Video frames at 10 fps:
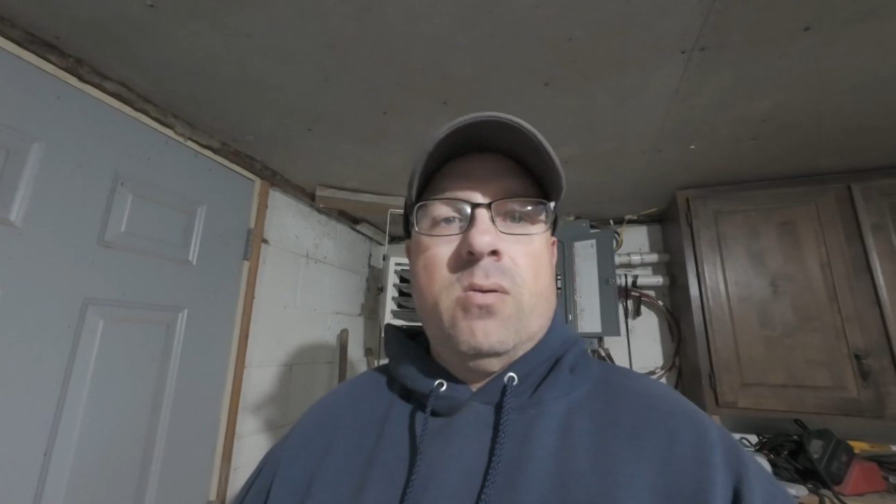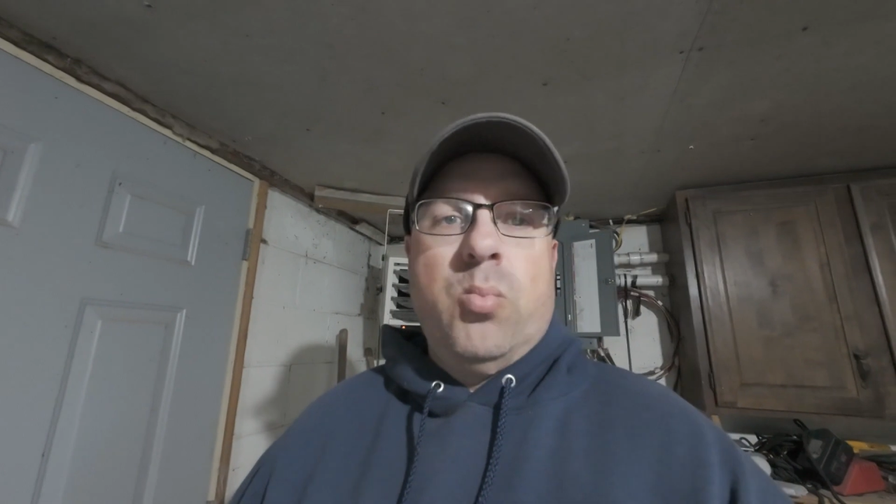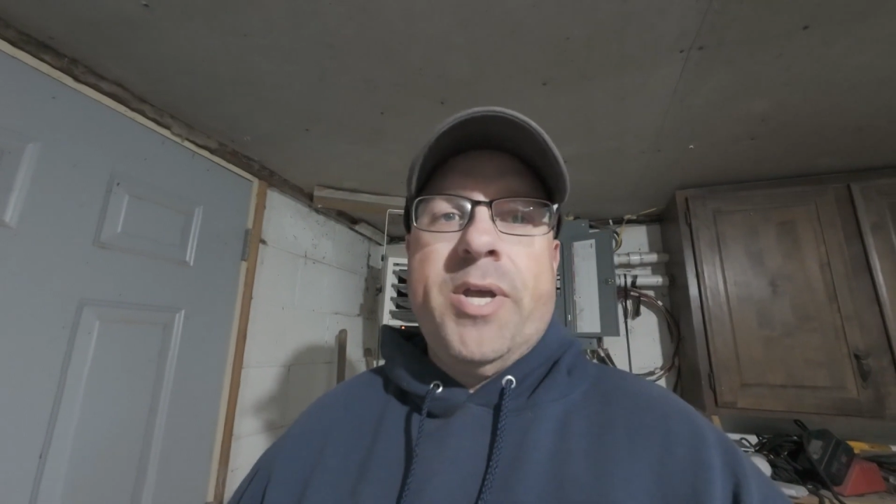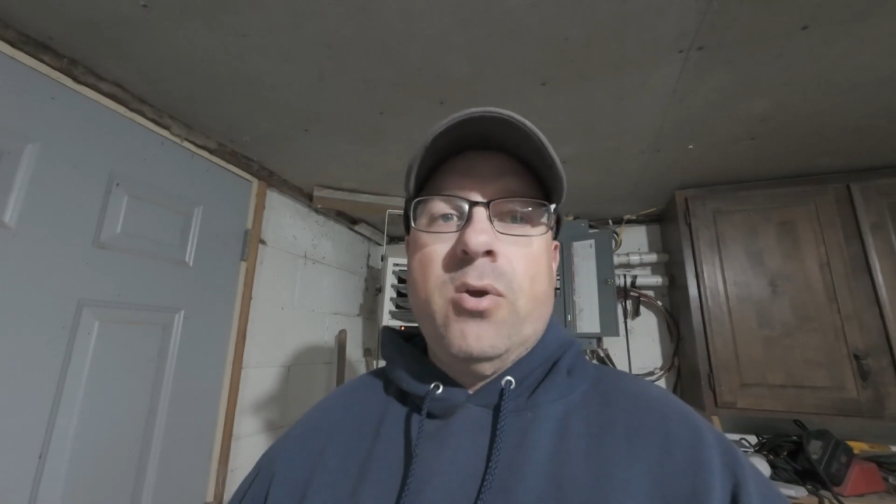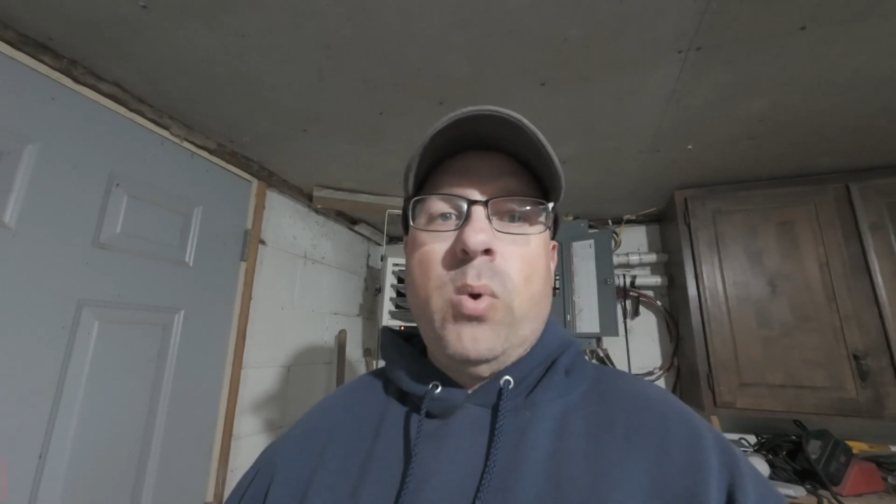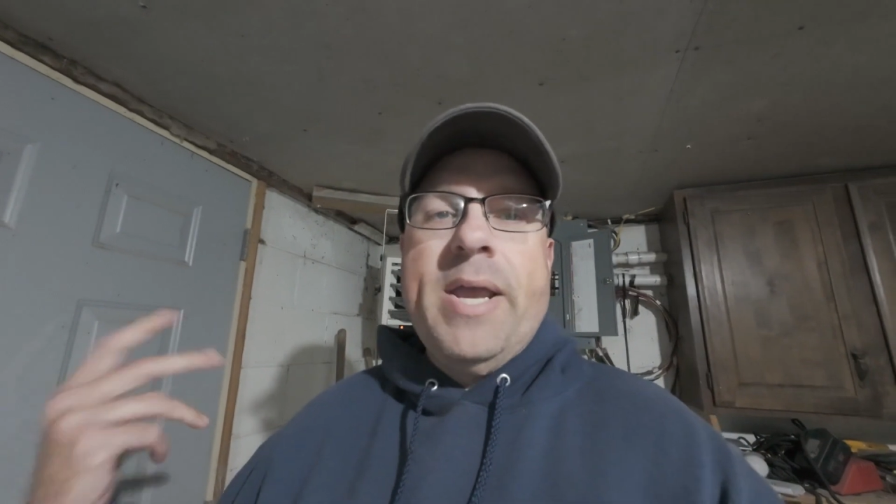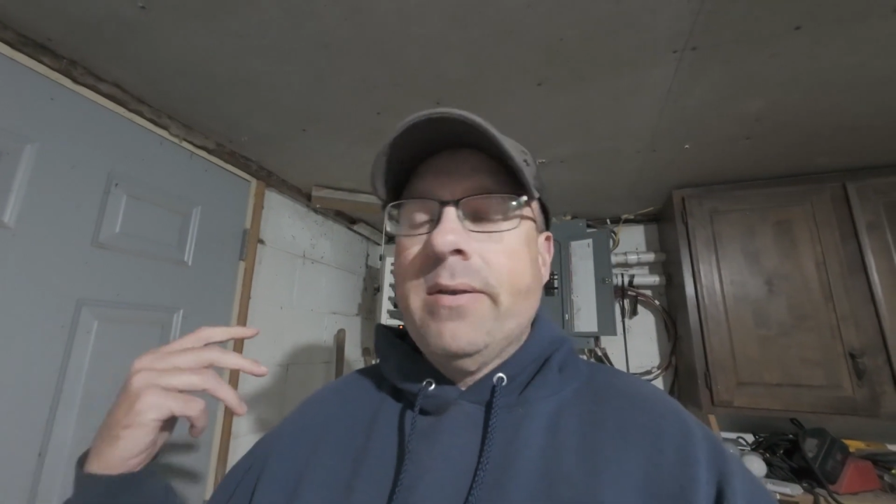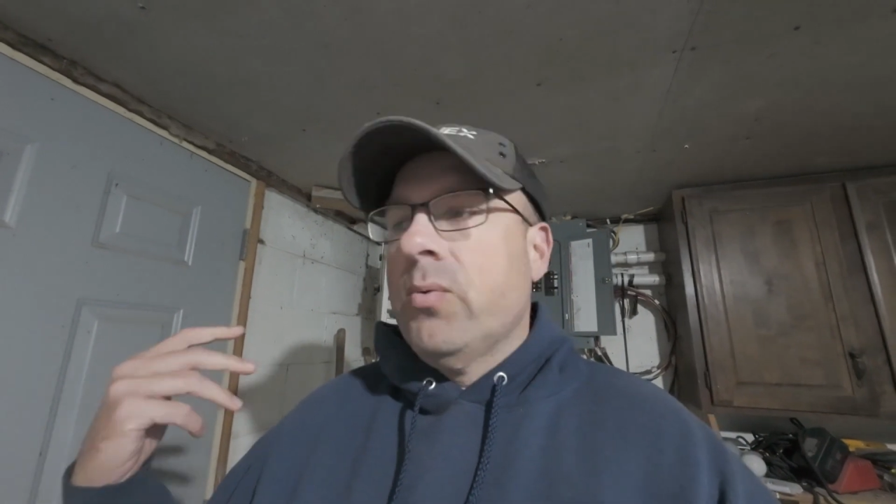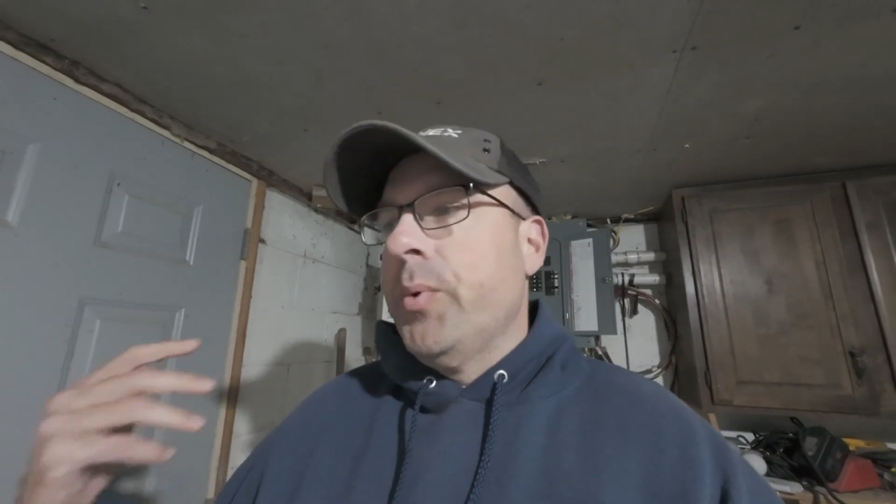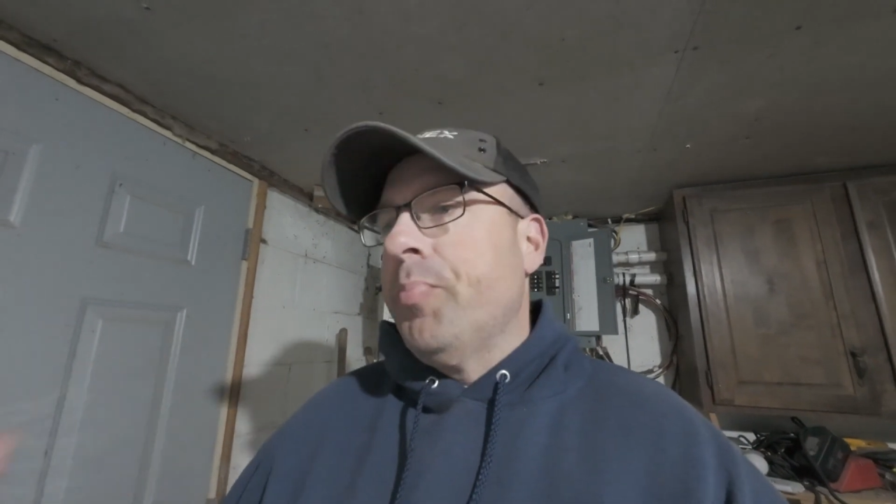We get a
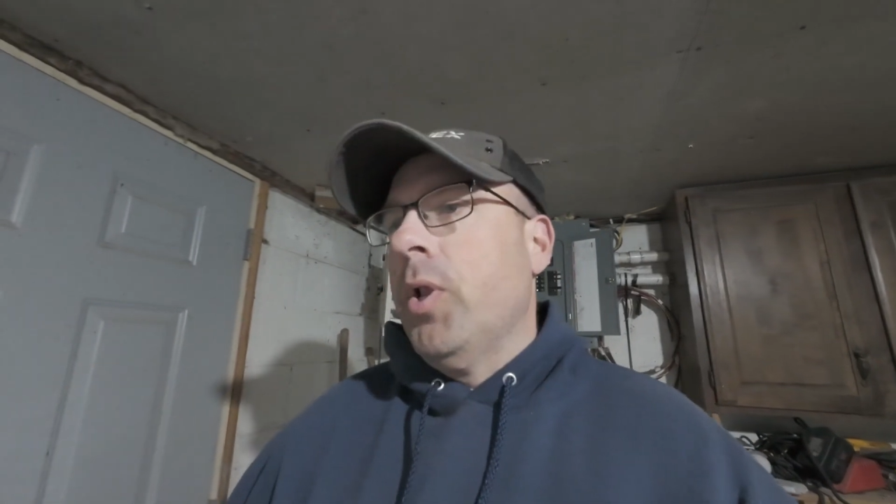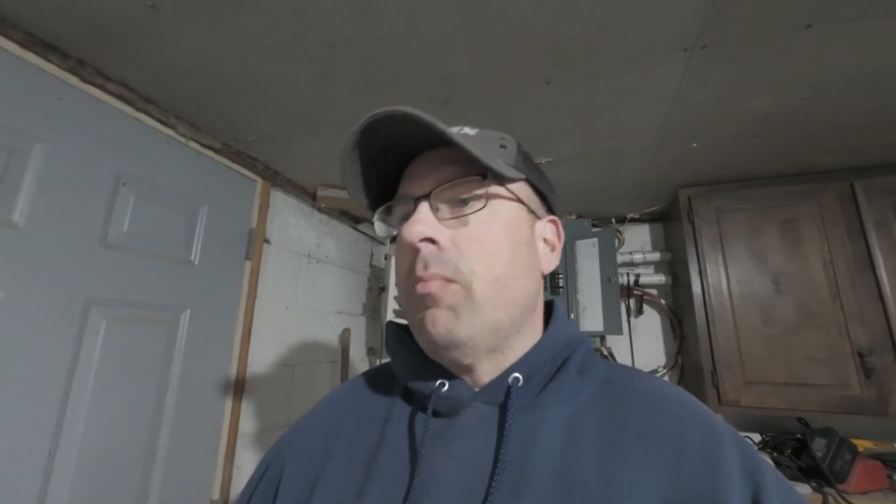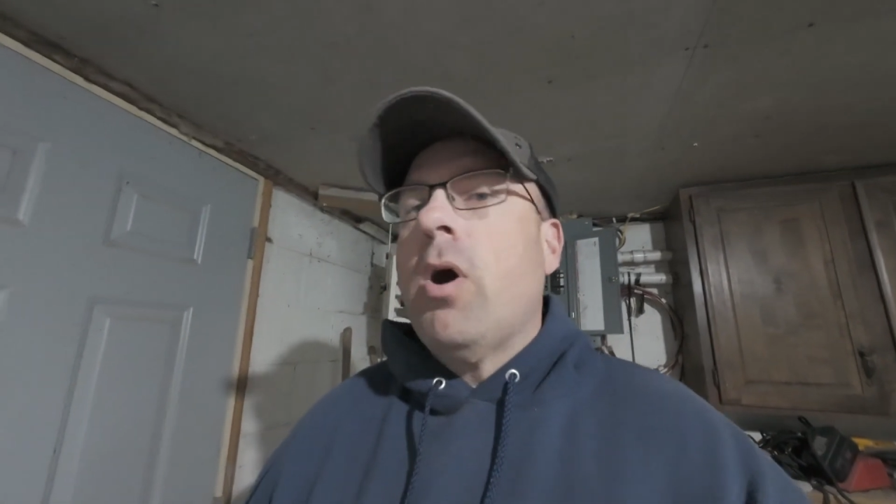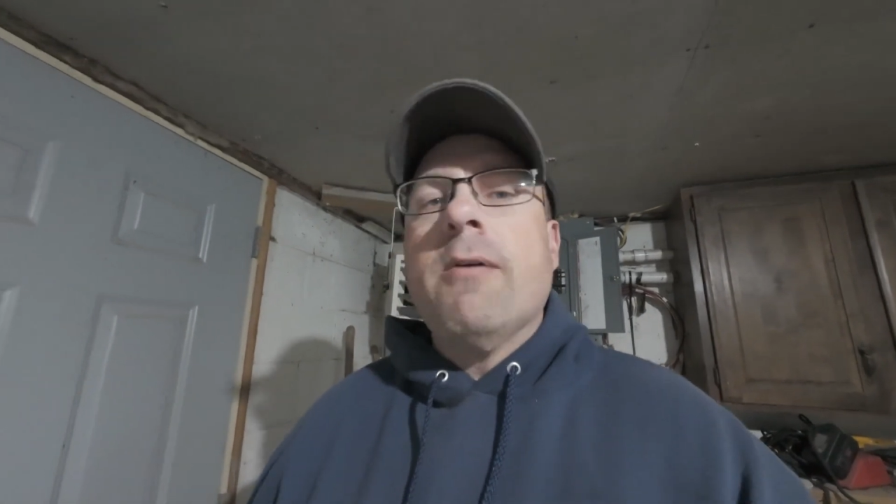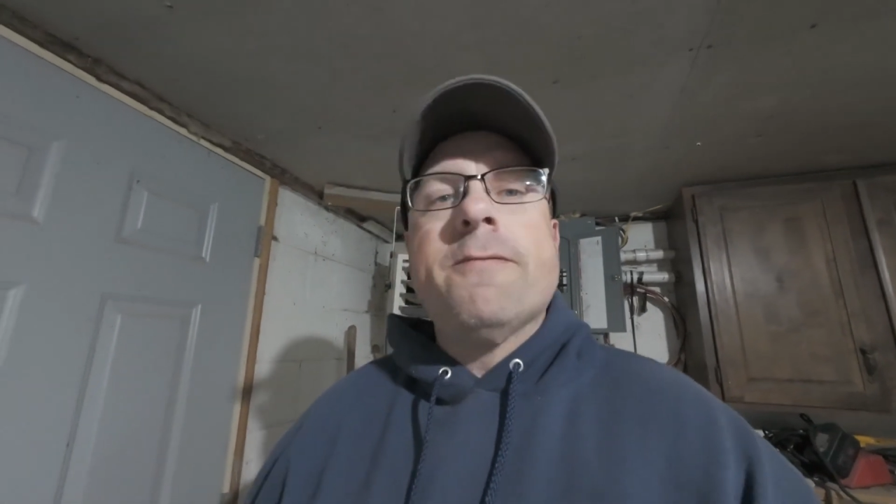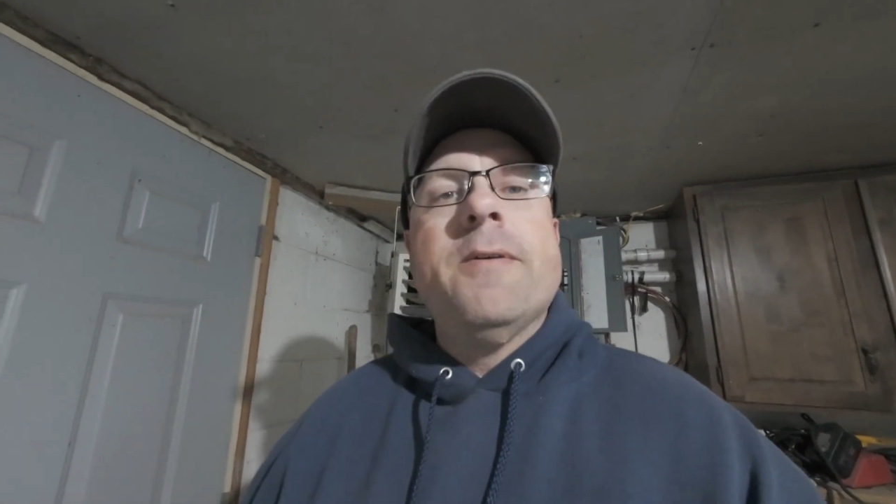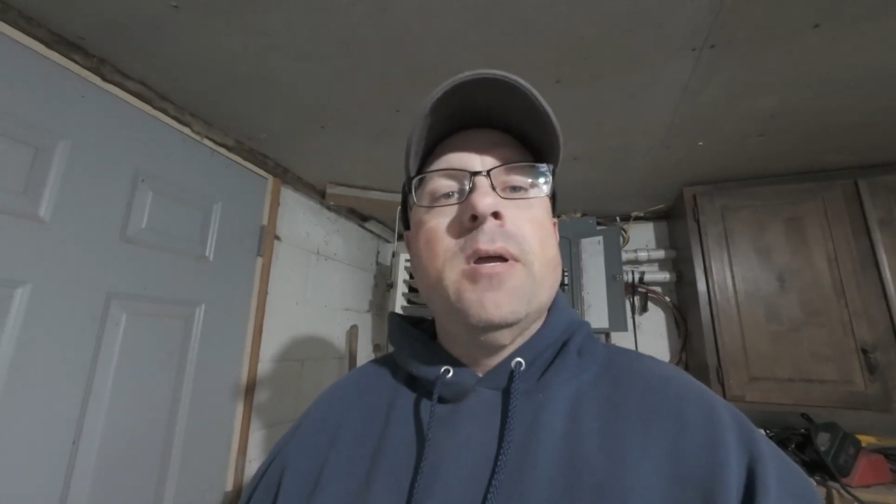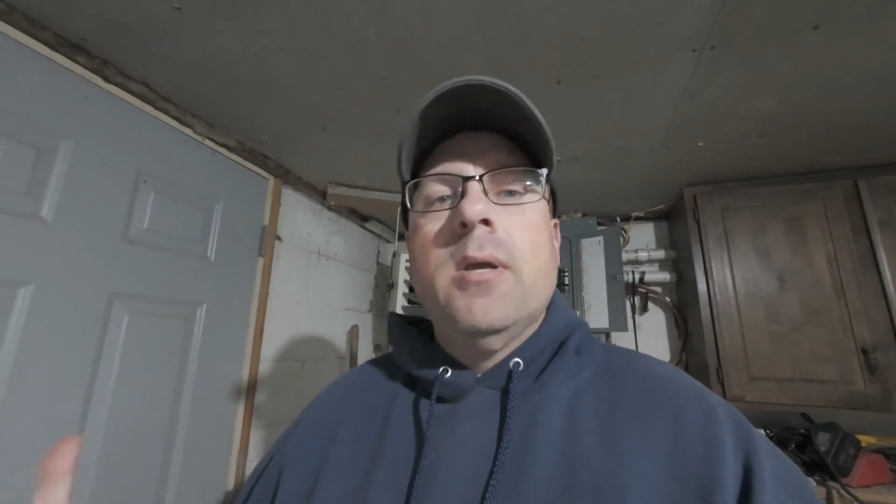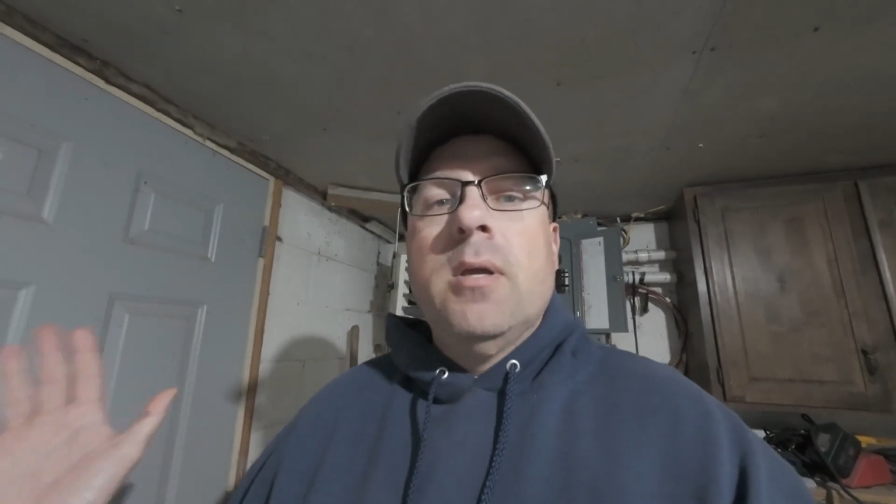weight, we pull them off,